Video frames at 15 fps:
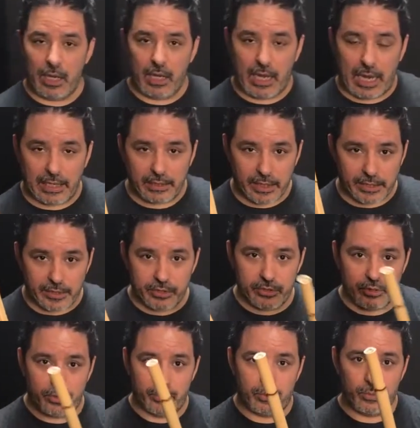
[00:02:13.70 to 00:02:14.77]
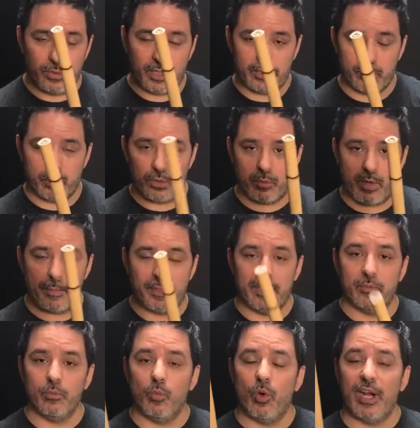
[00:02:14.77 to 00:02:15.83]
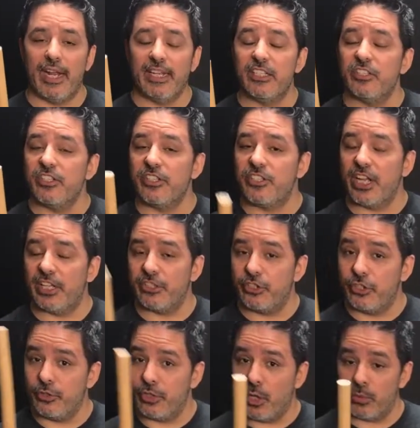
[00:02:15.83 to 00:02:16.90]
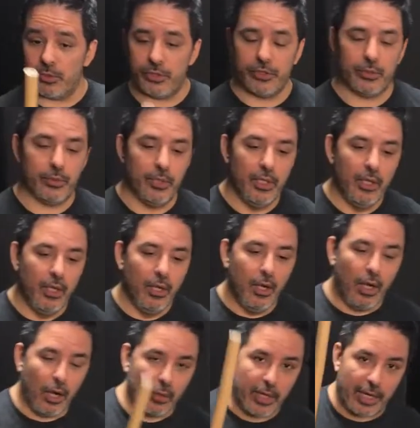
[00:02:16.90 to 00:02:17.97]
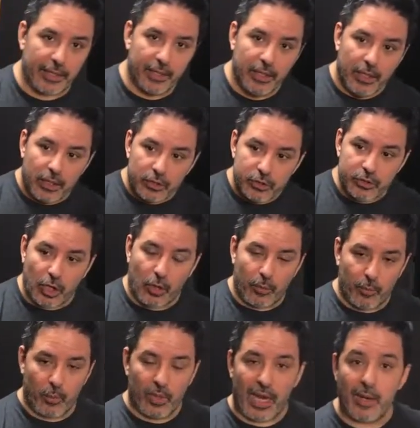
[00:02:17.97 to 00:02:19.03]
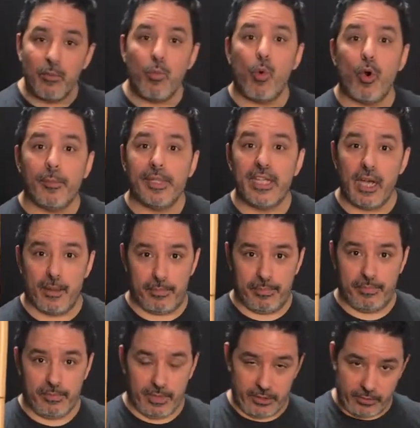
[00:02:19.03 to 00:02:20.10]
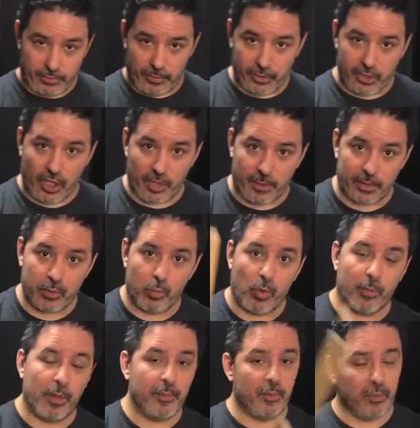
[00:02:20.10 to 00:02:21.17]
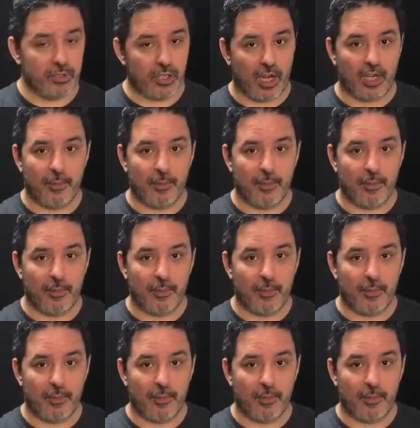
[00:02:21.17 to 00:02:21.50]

I like to do when I twirl the weapon and what I suggest you don't do. Okay, so when I'm warming up, let's first talk about the warm up, and we'll talk